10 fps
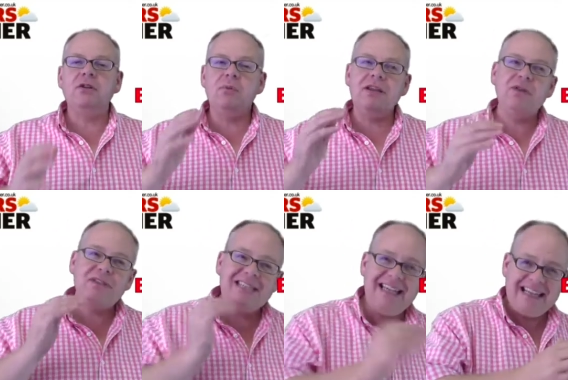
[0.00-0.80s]
that when you
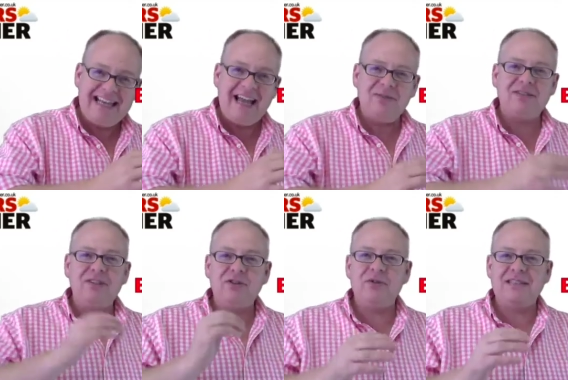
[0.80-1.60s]
set out
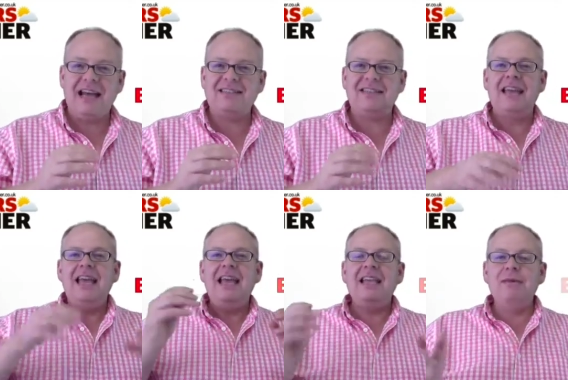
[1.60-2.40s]
to do a task
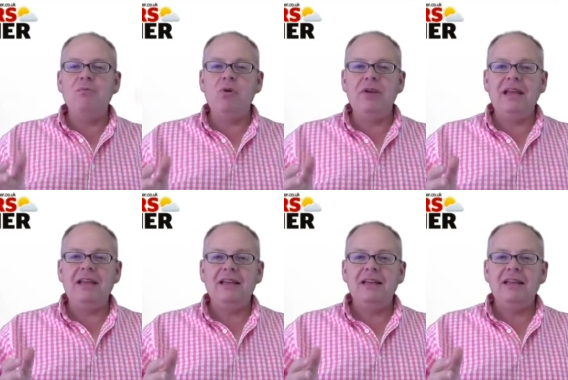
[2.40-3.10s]
in the morning,